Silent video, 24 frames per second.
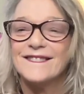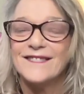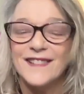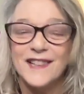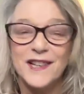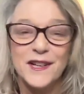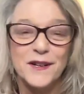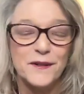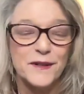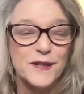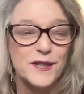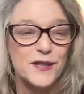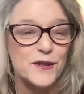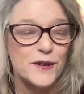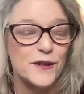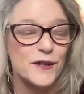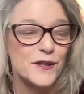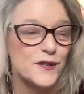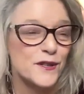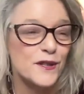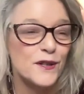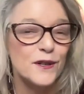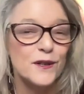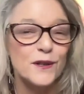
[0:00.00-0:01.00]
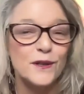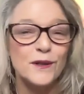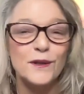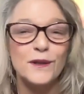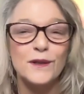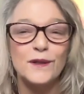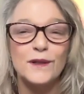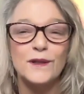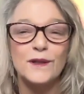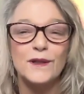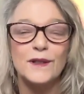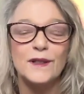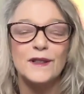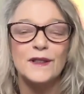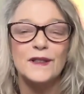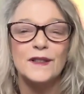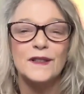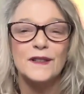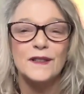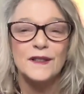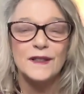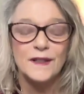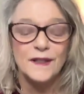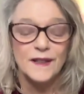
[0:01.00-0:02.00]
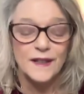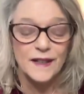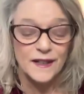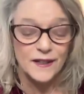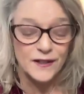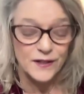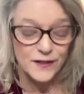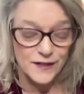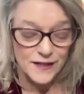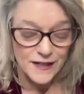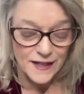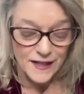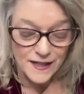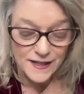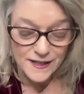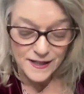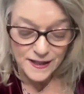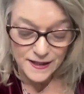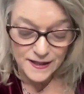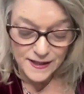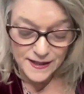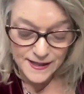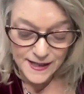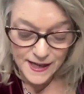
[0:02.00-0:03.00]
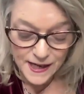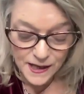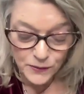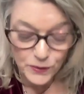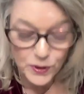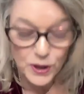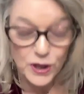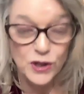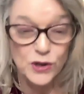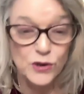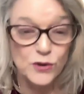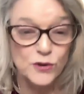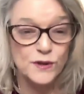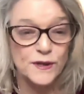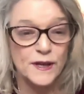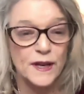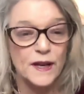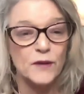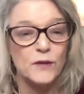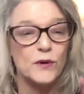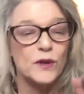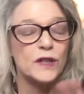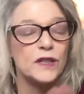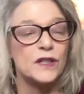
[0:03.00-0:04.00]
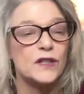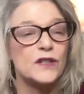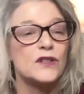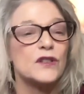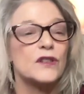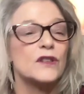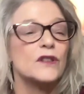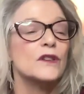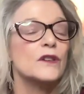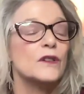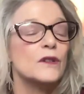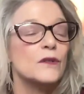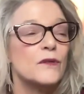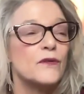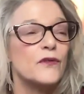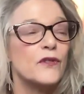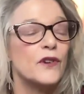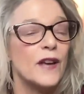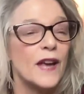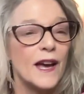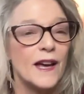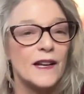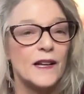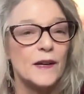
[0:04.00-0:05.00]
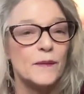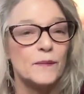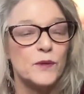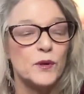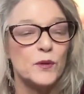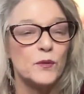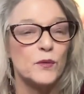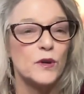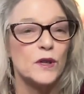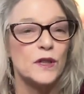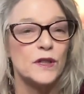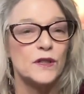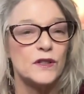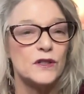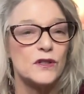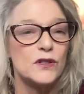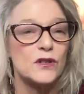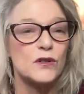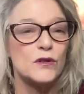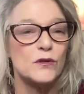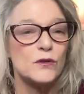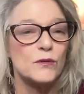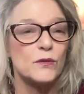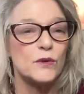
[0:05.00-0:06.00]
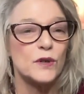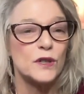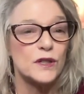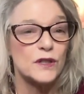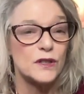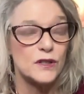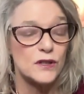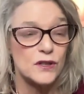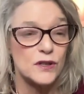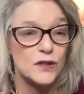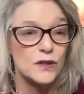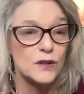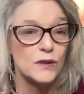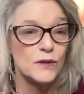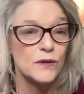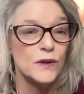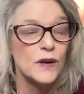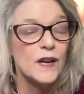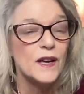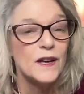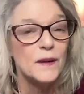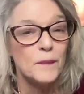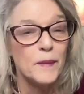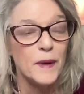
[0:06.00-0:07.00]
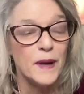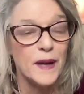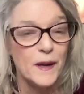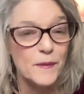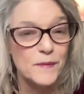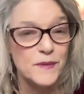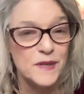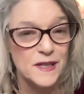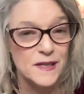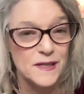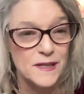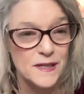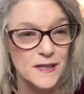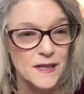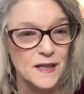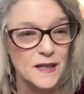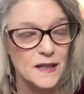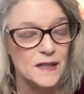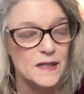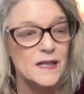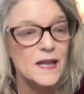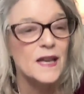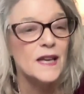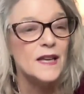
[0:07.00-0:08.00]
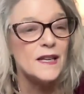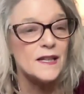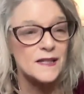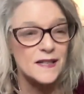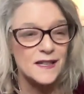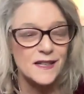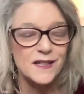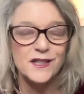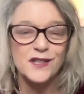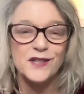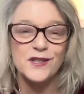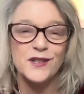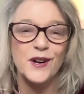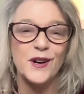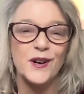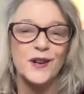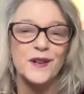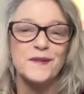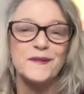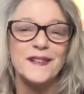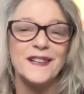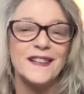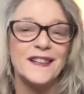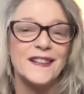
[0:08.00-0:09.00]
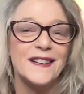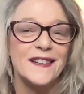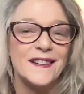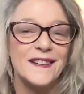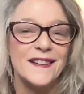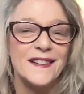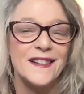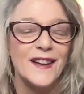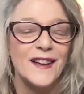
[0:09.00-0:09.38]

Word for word: We go into our soul, and on days like today, we use that one, two. If we add up the one, the two, the one, the two, it becomes a six. Six is harmony,